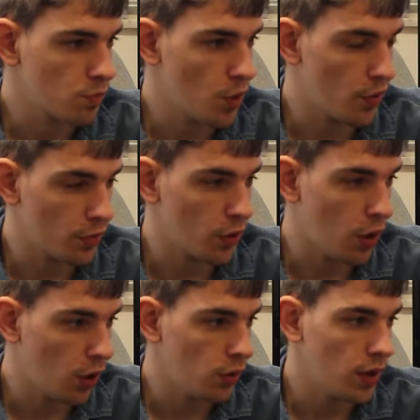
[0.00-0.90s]

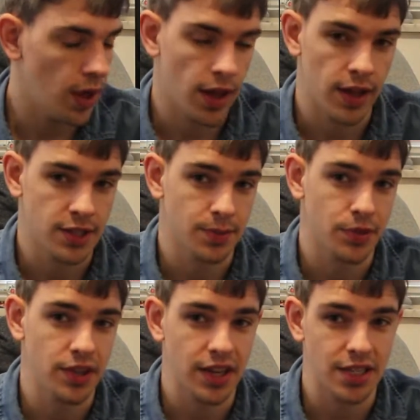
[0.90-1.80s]
Overall, it's a
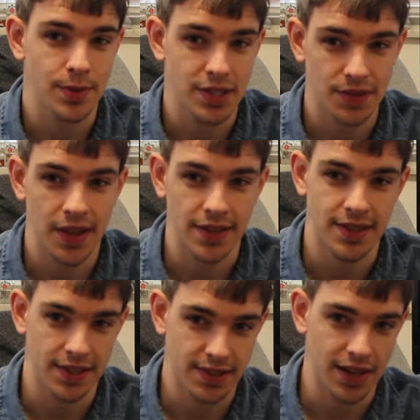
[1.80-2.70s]
pretty expensive
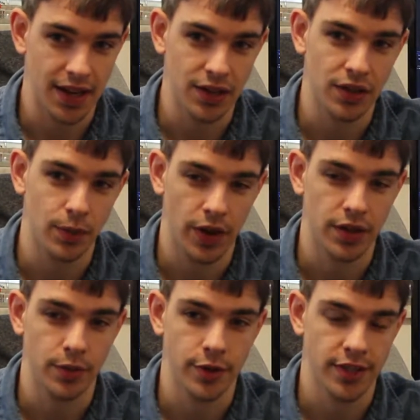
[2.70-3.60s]
headset stand
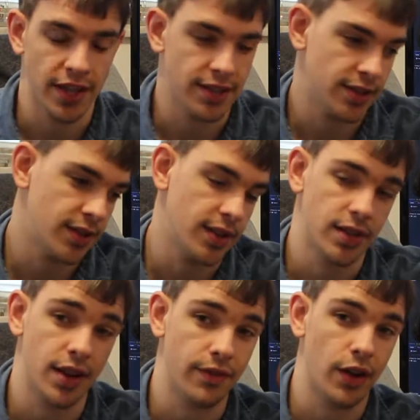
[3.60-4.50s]
compared to most headset stands
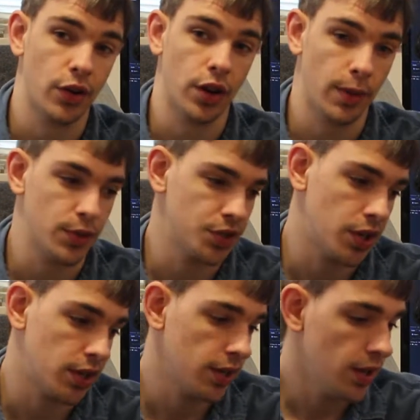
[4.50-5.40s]
that you can find on
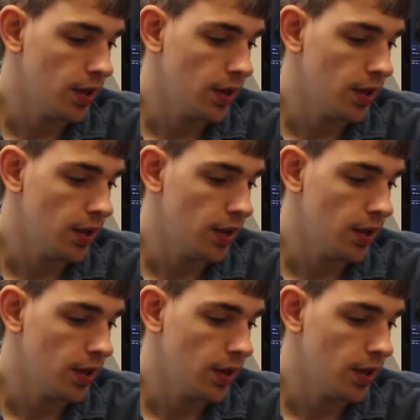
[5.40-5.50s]
Amazon.